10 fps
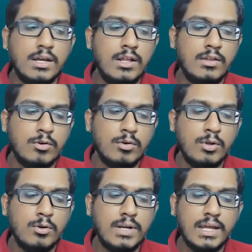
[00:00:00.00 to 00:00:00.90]
So
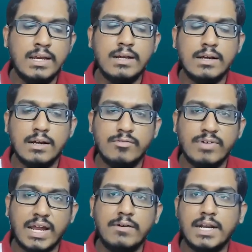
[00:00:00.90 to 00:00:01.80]
you take
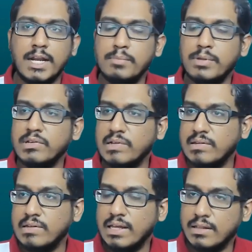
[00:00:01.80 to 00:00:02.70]
5, 10
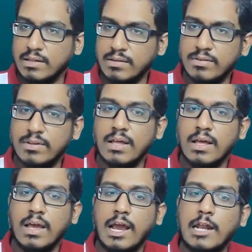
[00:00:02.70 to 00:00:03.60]
positions like this
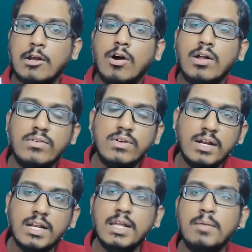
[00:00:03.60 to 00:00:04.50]
and
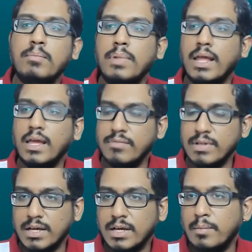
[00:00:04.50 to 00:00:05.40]
constantly play with
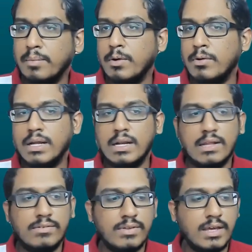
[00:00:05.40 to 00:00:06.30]
the computer,
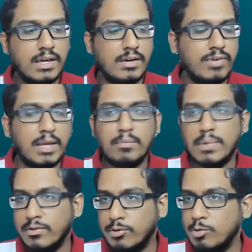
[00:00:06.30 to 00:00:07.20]
let's say a
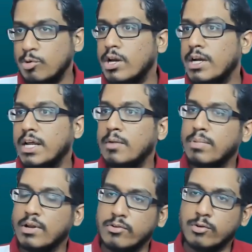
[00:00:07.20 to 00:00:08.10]
5+2 or a
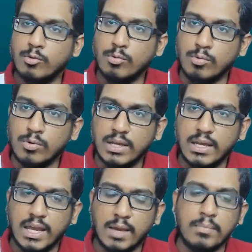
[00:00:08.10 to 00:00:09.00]
10+2
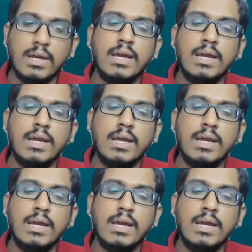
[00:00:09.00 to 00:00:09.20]
game,